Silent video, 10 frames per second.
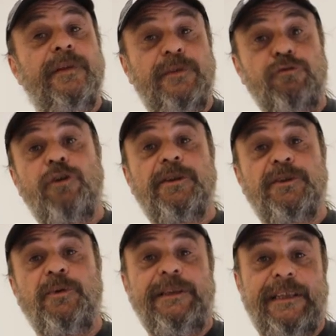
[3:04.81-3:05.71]
the
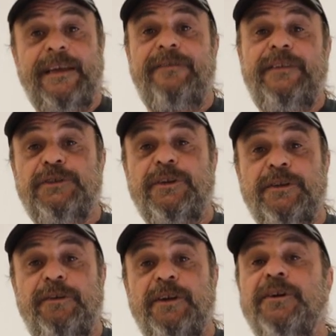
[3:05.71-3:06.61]
Ruster, we did that feature on
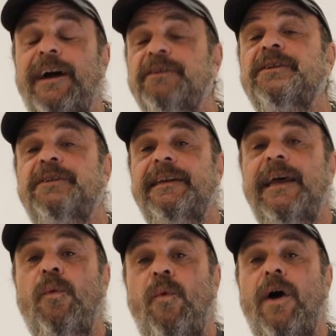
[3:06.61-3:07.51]
the Ruster, I understand
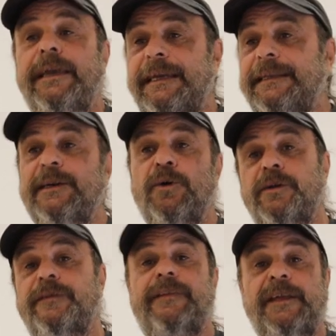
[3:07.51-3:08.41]
now why he did
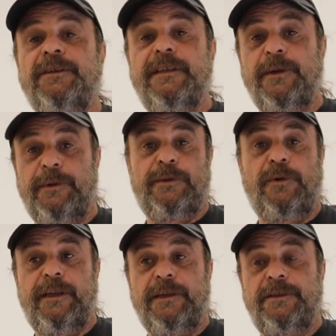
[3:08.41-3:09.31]
all of the things he did with his
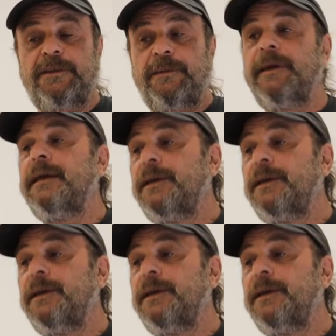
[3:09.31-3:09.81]
oiling system.